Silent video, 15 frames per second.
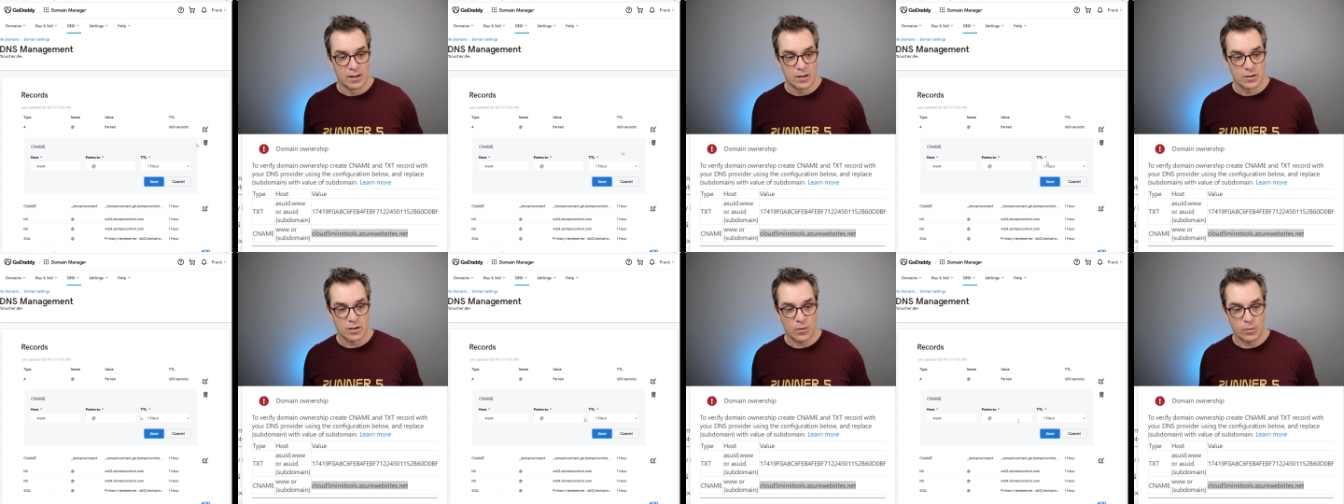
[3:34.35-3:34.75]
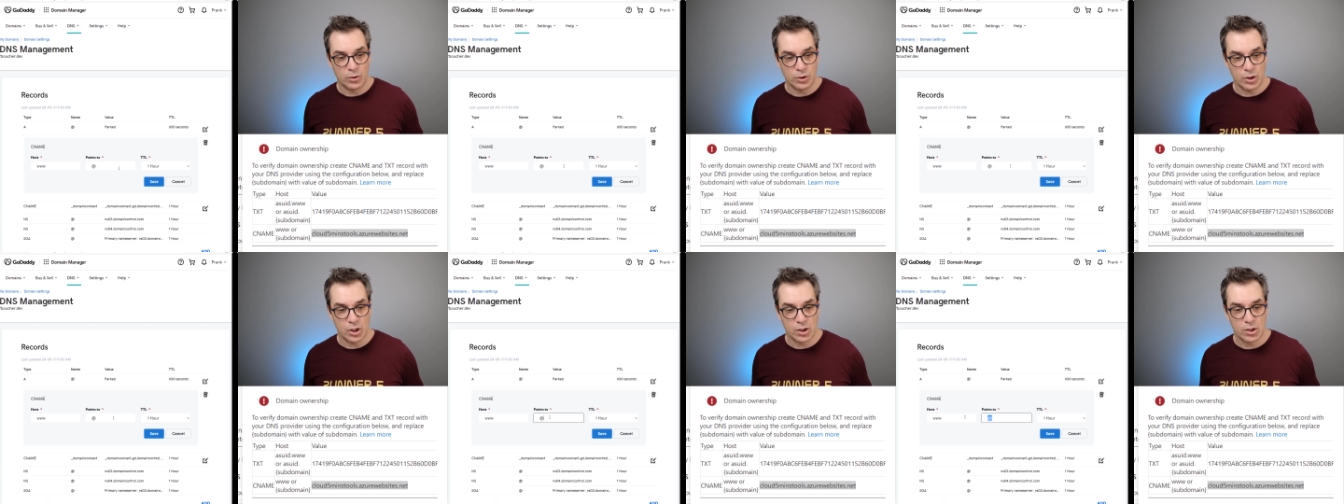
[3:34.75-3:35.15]
So I will
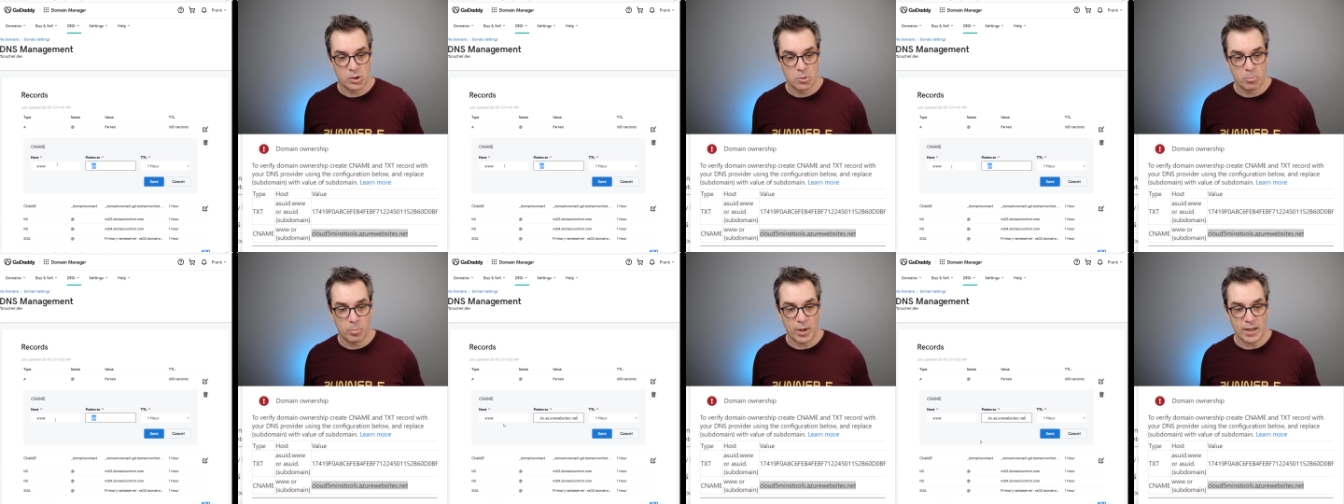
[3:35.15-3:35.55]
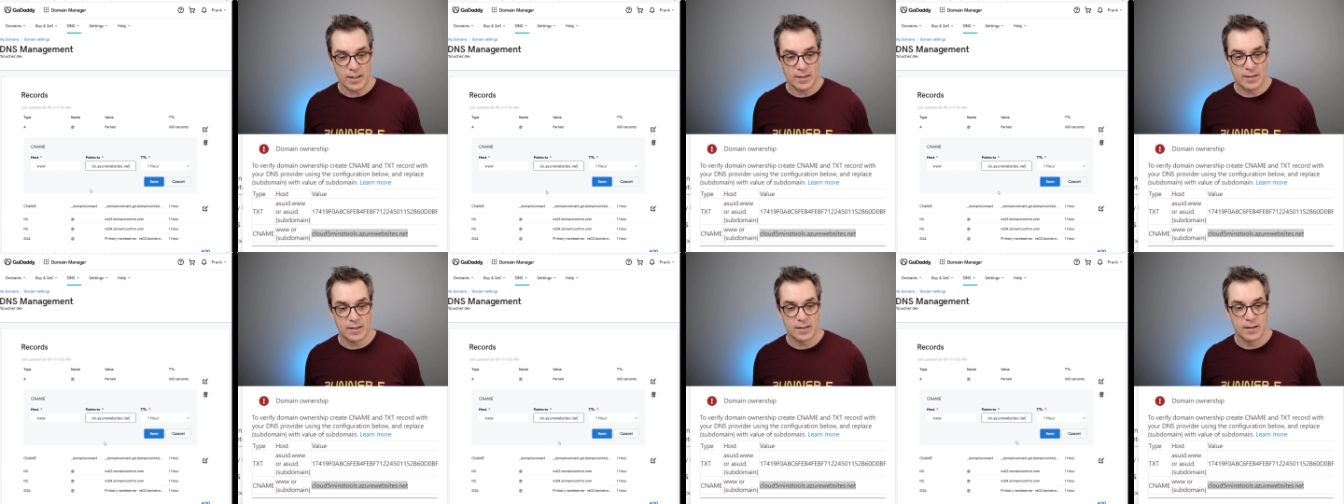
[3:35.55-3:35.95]
just
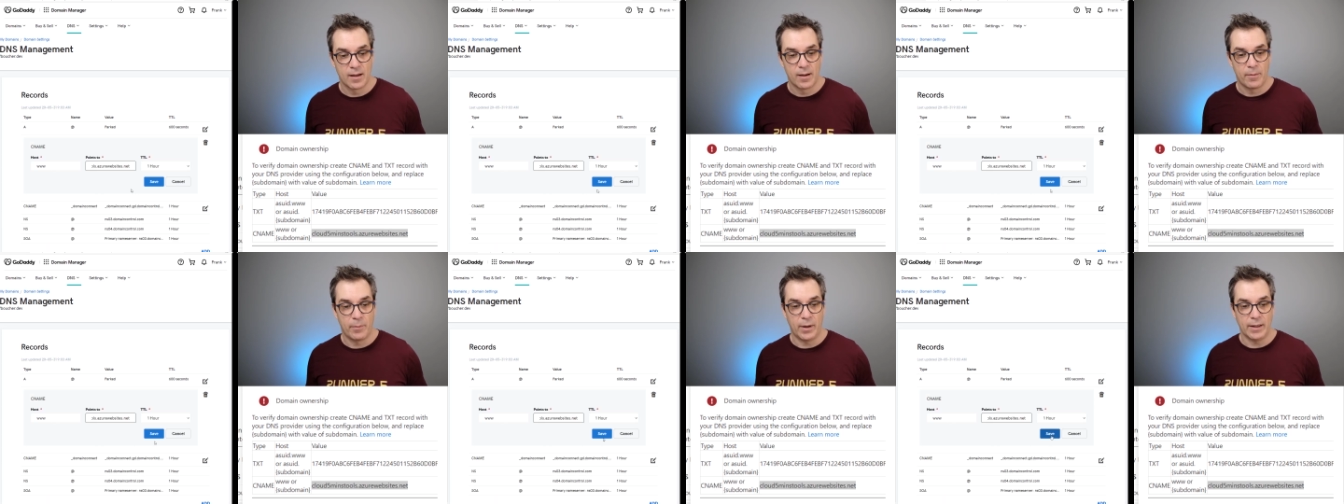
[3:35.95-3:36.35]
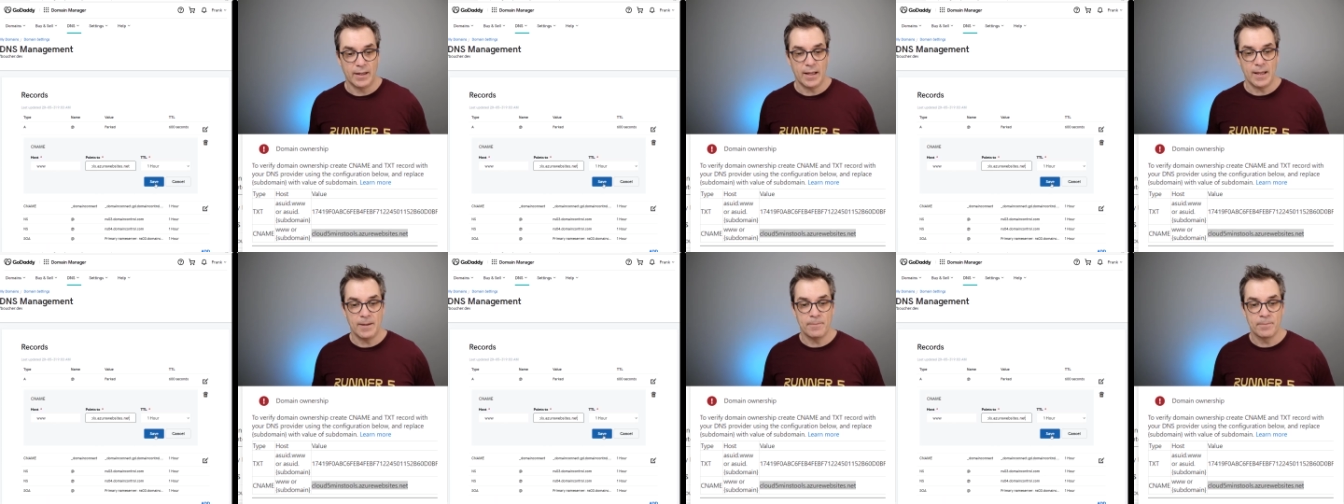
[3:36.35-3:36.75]
paste my
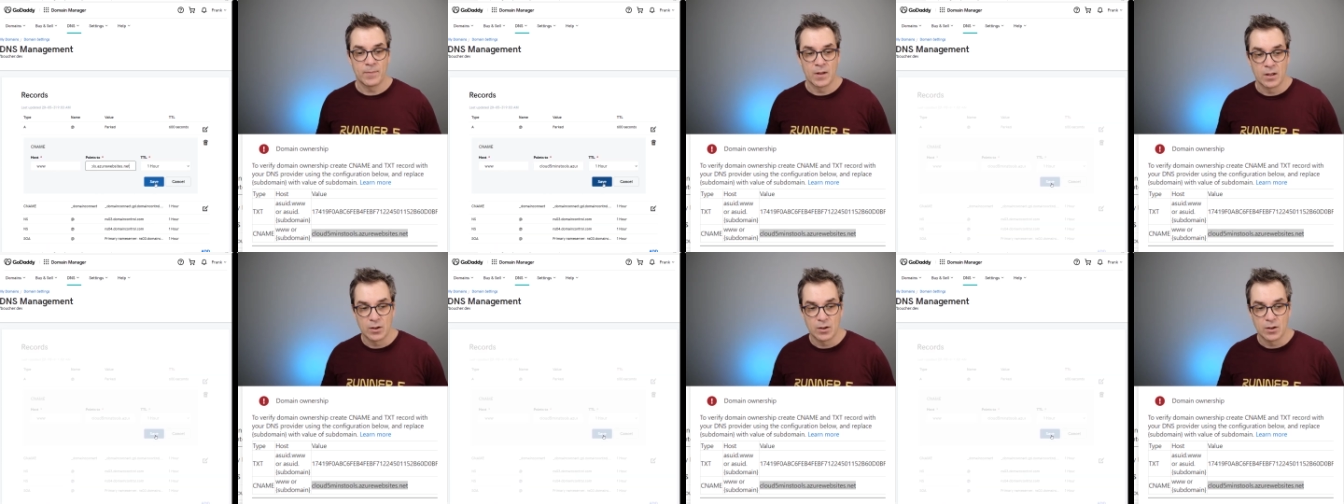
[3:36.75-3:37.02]
name.